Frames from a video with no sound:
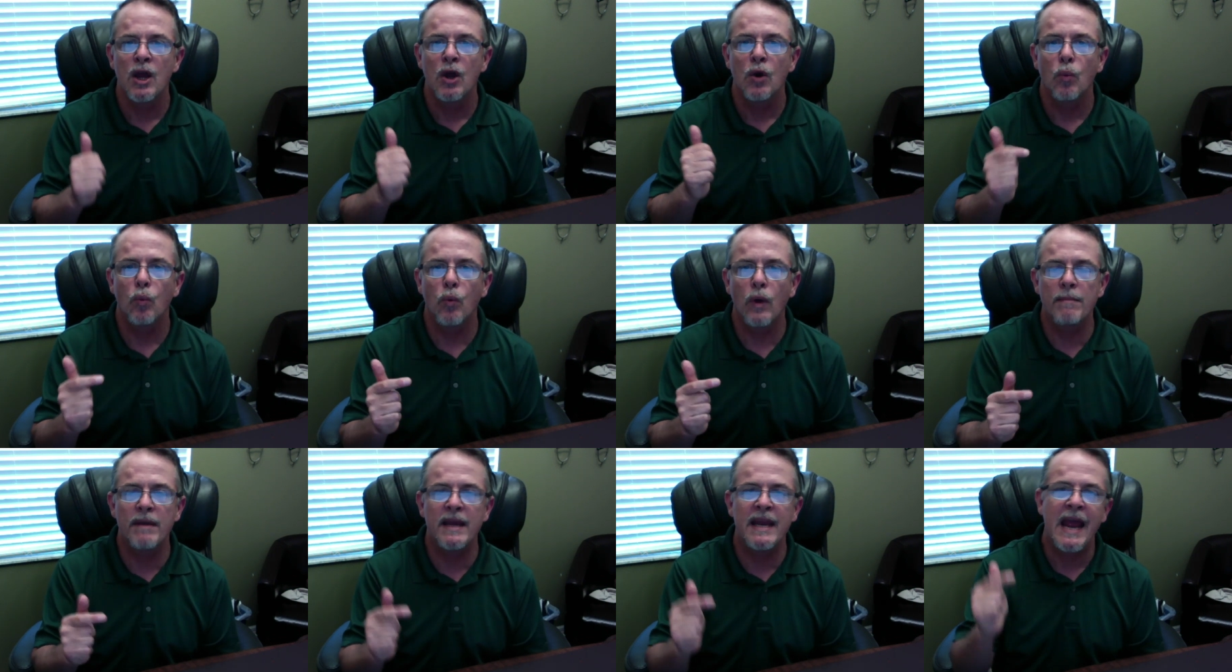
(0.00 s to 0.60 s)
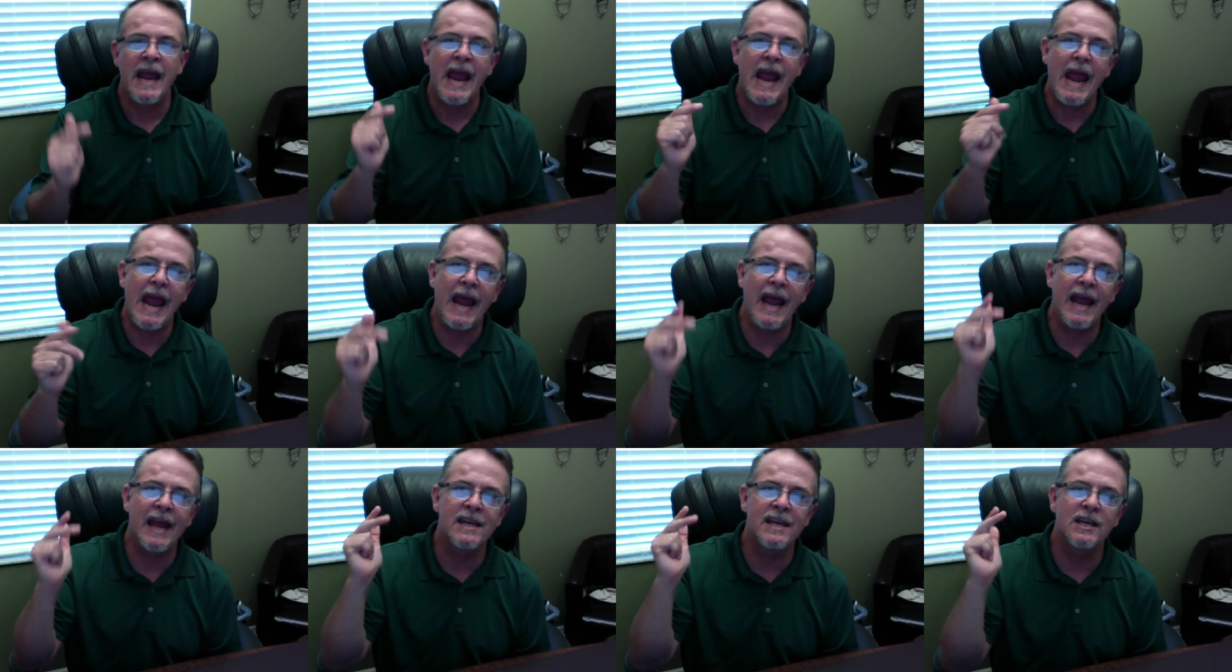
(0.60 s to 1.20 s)
women,
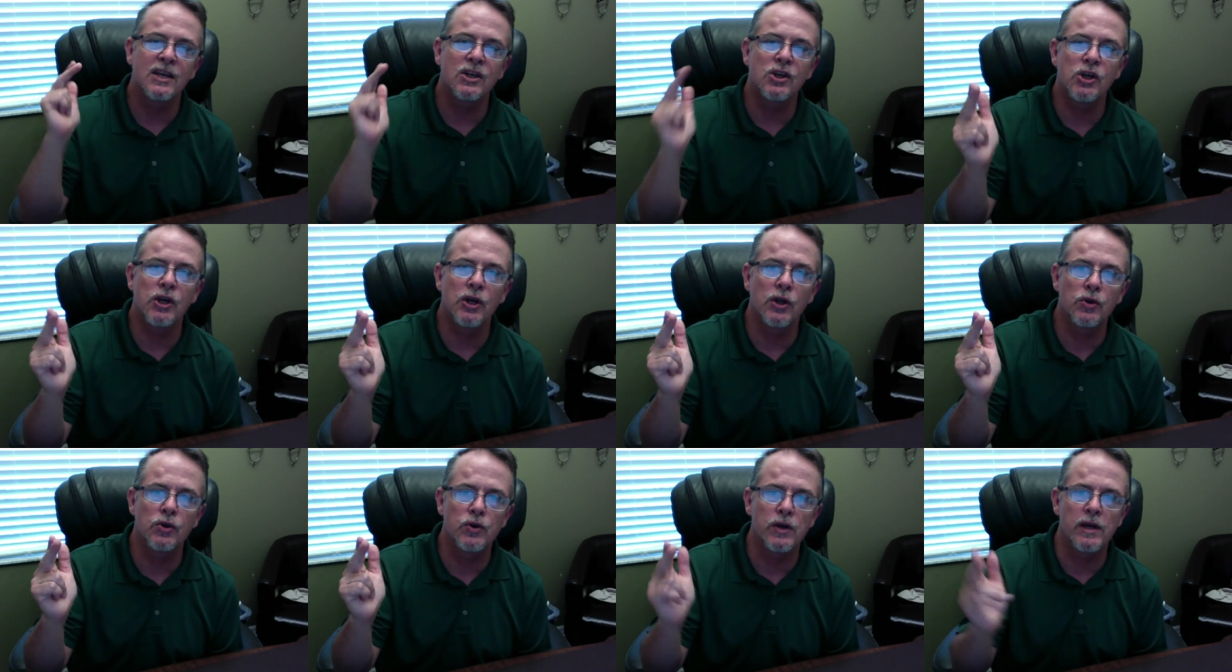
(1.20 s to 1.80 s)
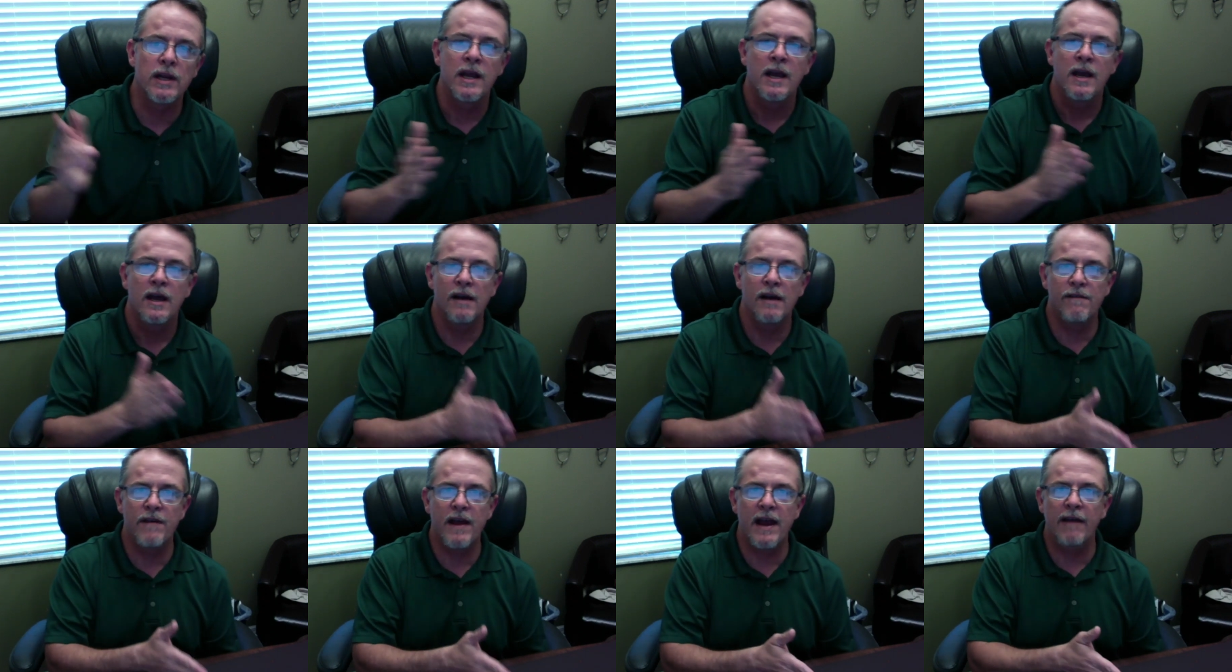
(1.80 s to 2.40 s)
and children
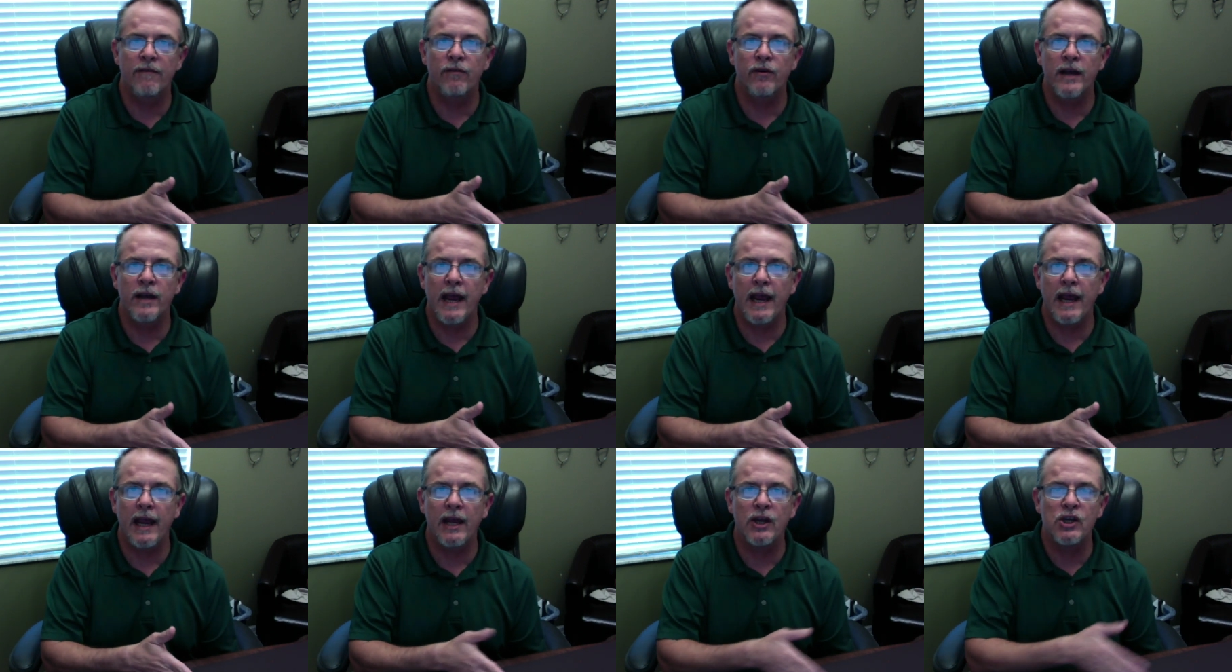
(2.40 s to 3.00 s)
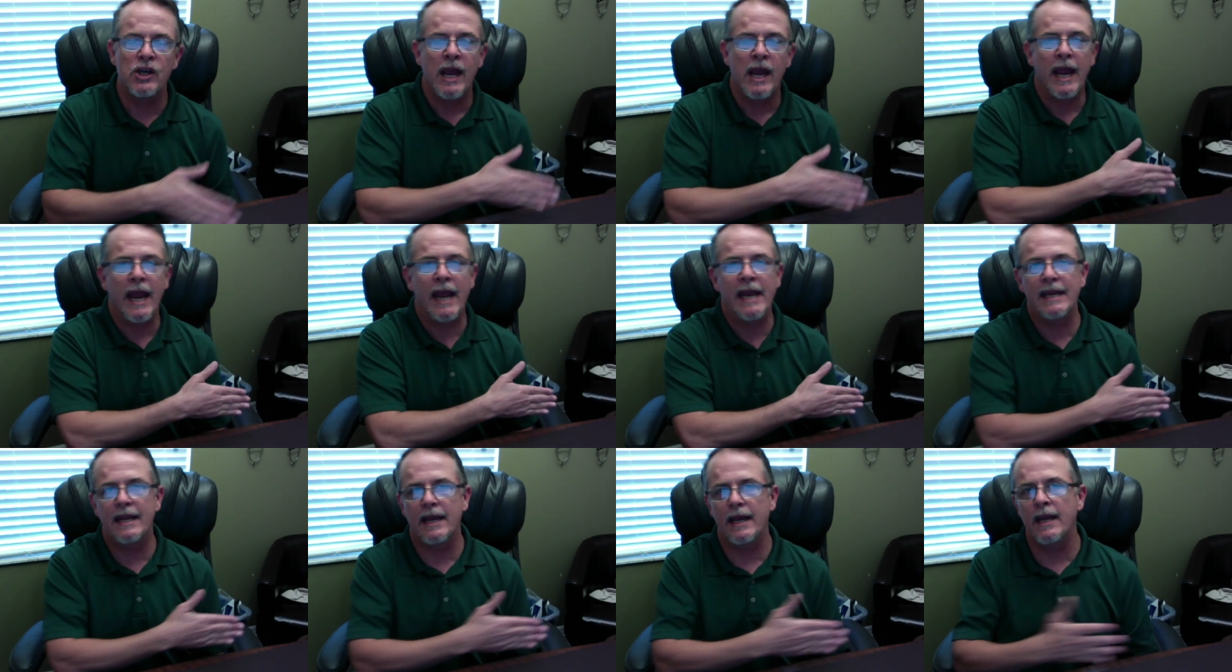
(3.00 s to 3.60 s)
of every age in
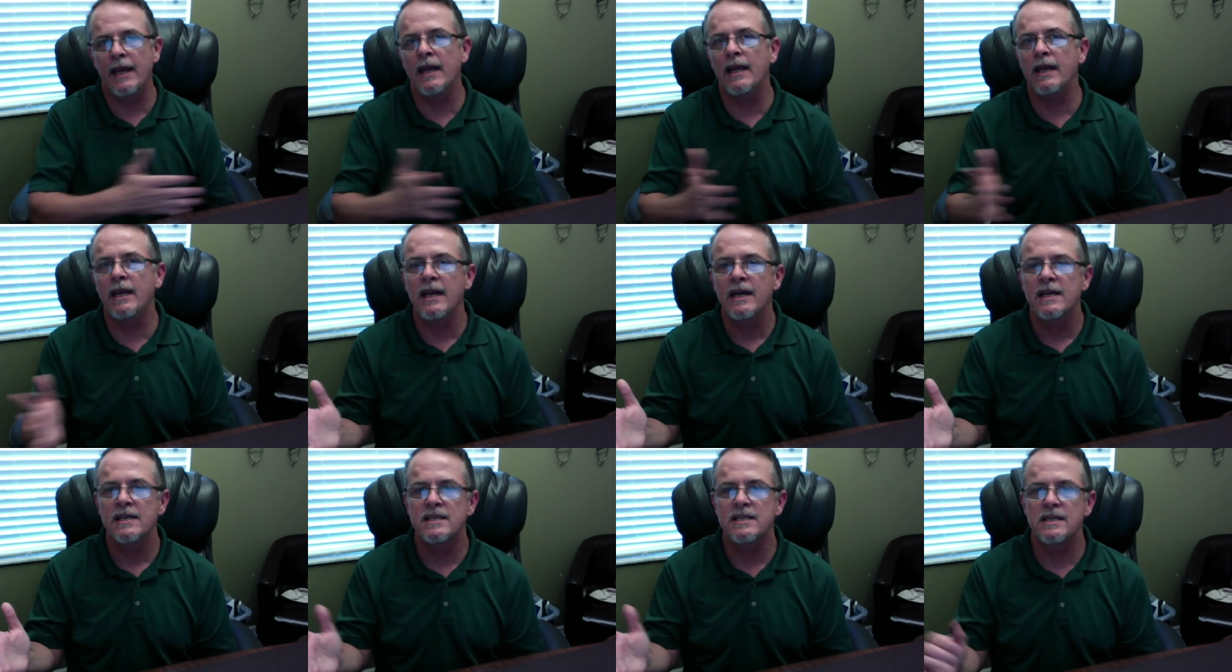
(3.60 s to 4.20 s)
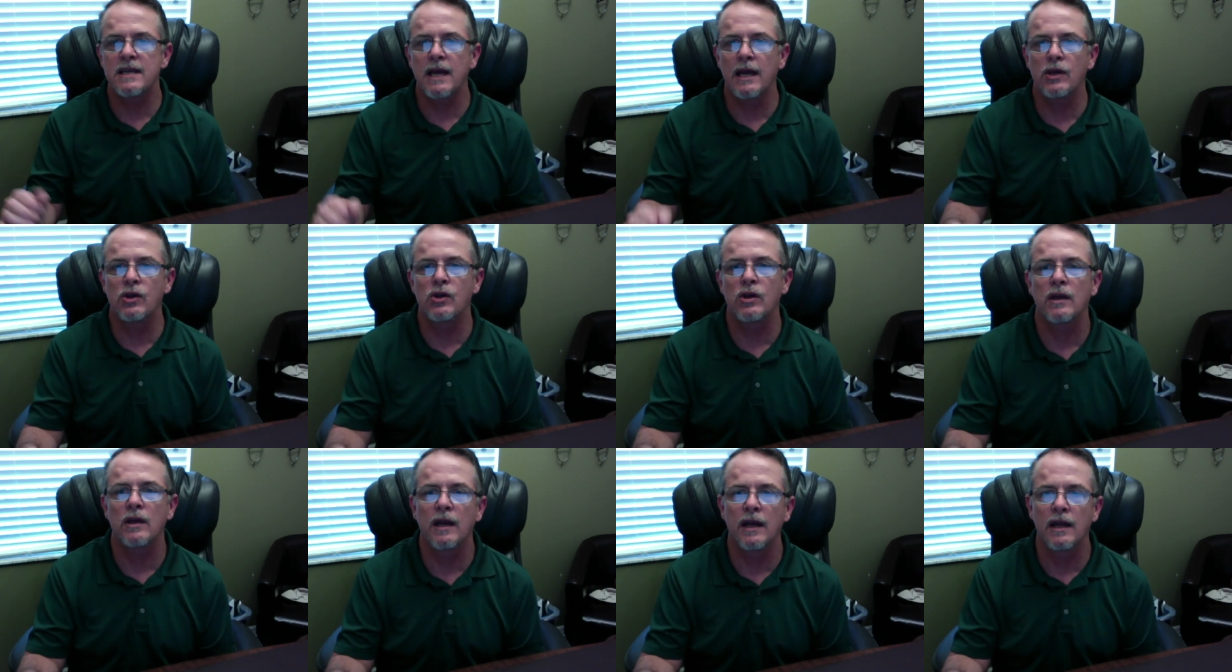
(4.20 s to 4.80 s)
any
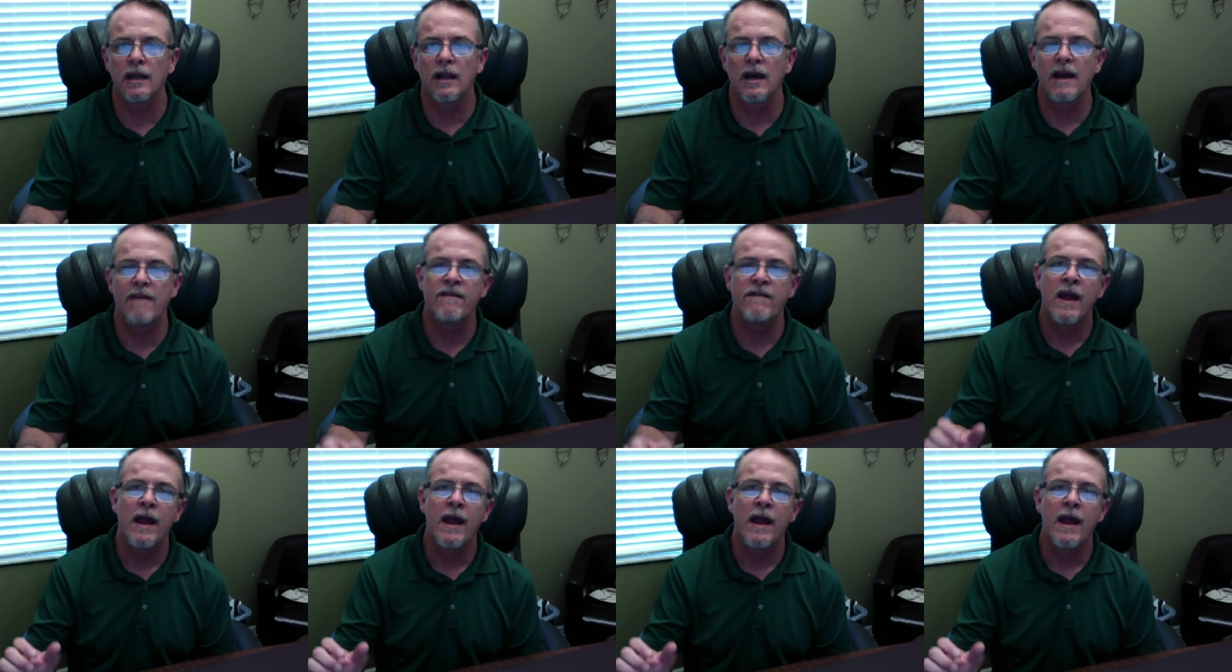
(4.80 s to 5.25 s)
station in life.